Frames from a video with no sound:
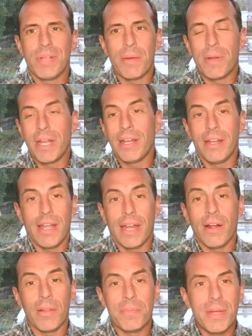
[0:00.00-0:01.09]
I mean, and
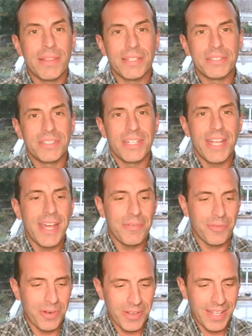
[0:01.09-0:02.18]
I'll admit this today
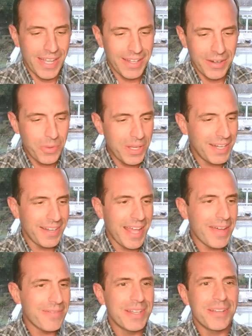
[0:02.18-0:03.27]
freely, we didn't
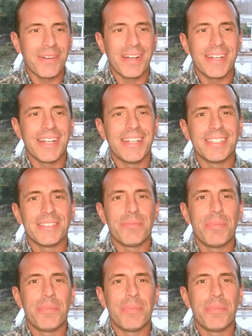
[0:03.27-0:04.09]
have any grand ideas of